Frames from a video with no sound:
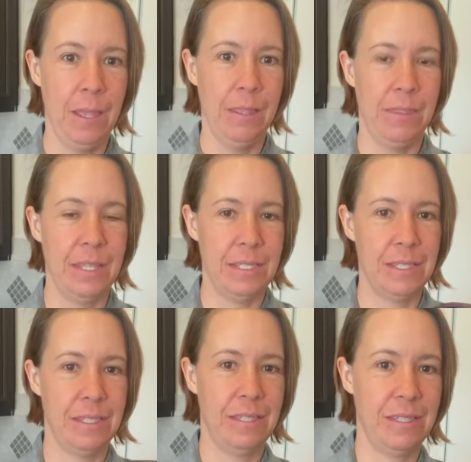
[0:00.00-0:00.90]

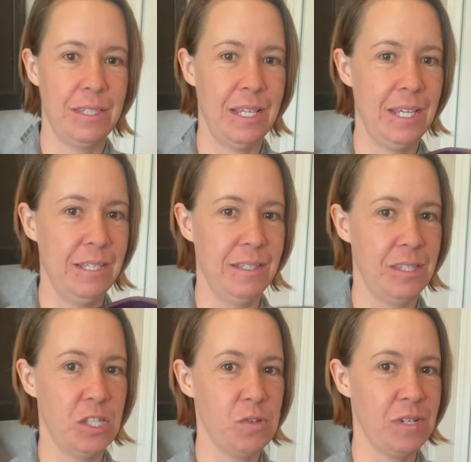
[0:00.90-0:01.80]
This
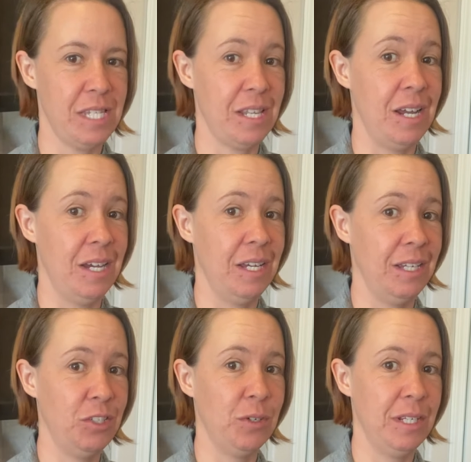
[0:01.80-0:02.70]
is the reason
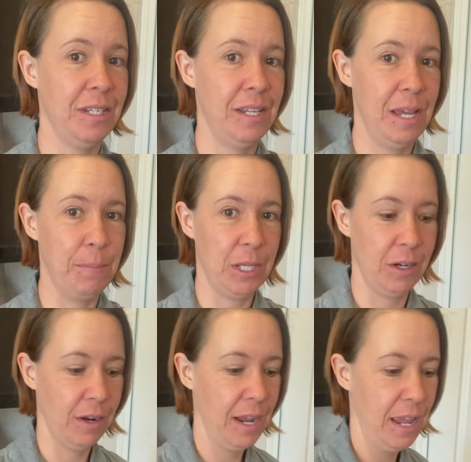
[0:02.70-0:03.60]
I joined
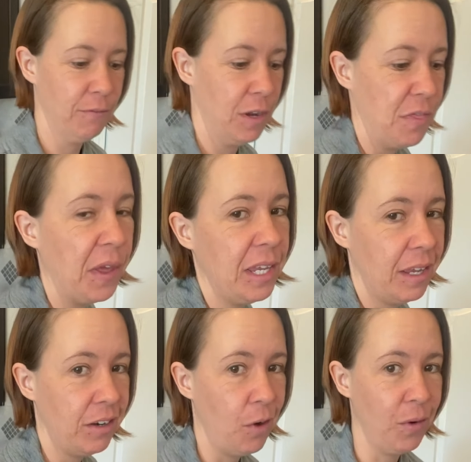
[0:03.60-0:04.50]
Epicure. Everything
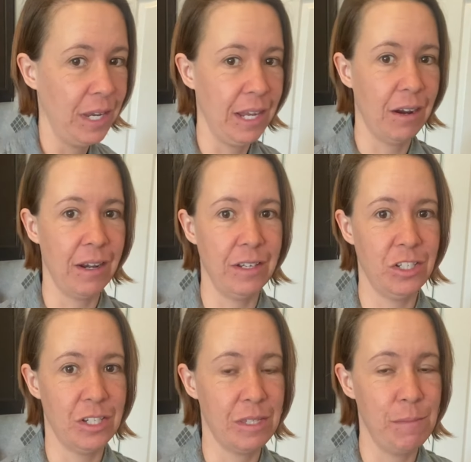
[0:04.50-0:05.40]
can go in here and it
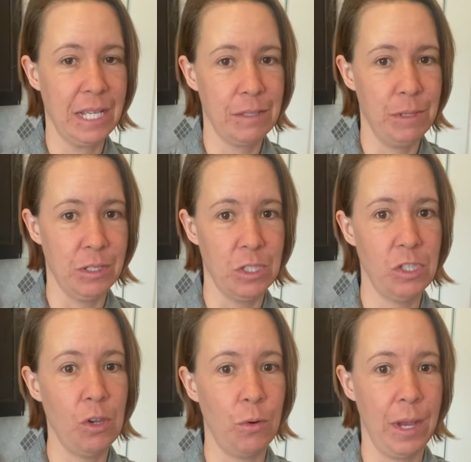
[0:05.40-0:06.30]
just makes meals
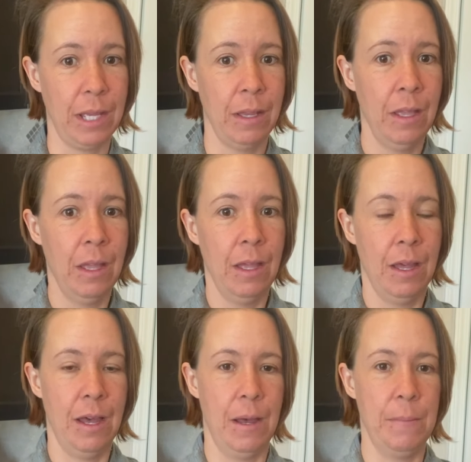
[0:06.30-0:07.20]
so quick.
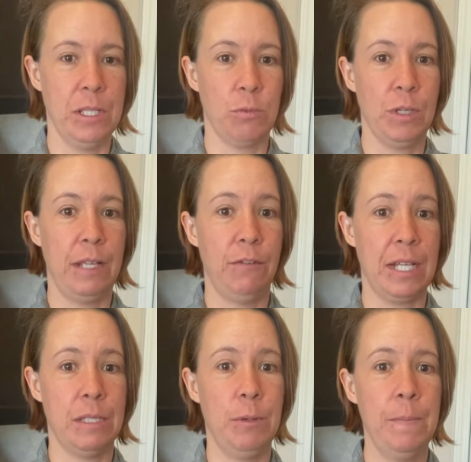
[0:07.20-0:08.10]
It's really
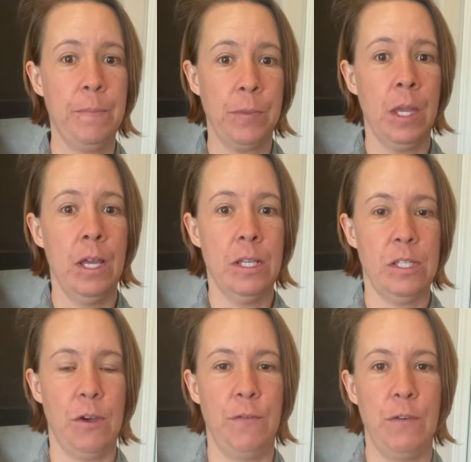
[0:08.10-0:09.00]
flexible.
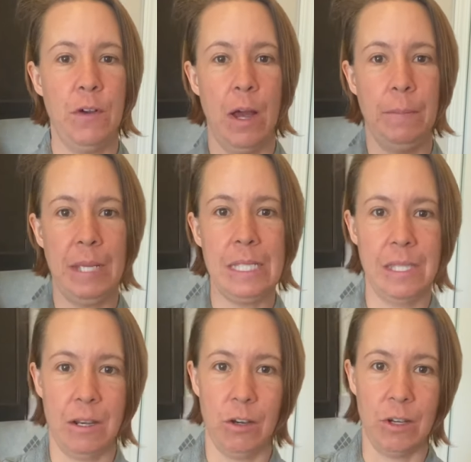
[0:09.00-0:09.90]
So if you've got meats
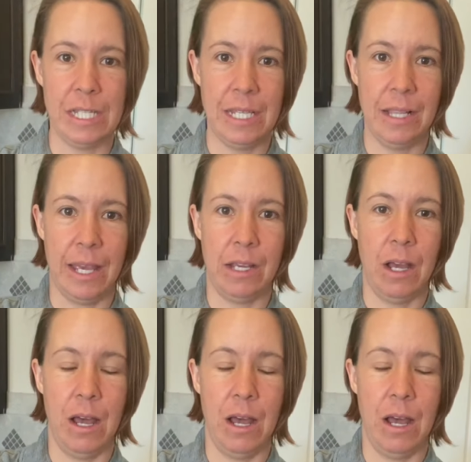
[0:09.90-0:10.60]
that are greasy, like